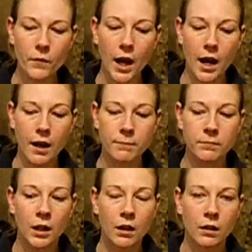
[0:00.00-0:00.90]

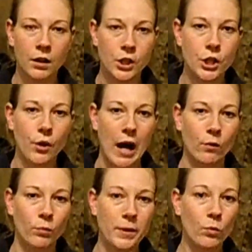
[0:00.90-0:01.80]
you know, I
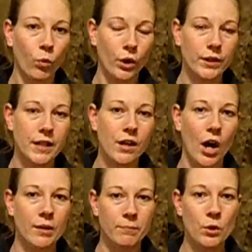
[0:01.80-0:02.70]
will be working
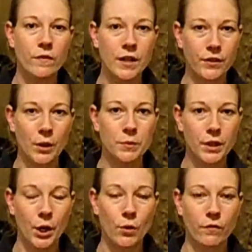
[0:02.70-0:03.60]
on moving those
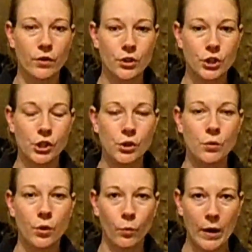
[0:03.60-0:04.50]
over
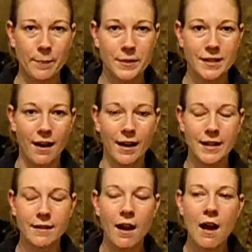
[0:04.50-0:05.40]
to the
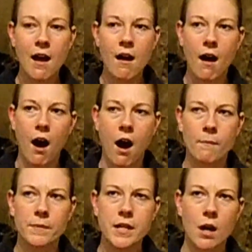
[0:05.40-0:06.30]
website.
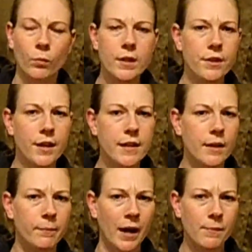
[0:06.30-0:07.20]
The only thing
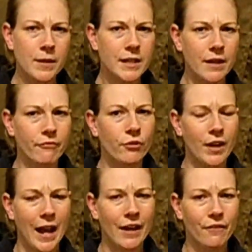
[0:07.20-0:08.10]
that might be
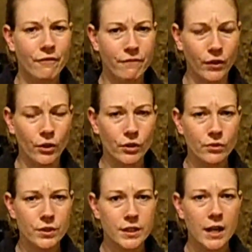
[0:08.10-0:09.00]
different at
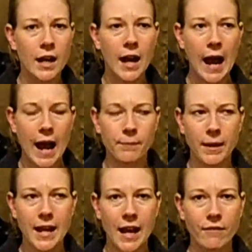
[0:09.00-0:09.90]
first, I
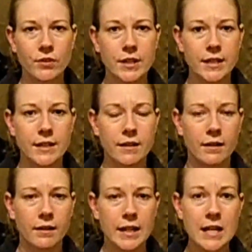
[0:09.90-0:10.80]
may have to
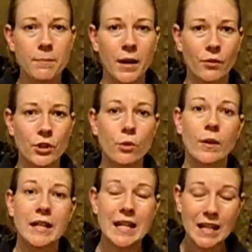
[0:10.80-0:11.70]
email you
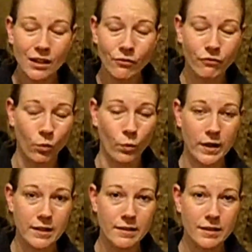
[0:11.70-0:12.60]
an
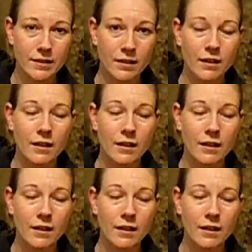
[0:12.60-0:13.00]
invoice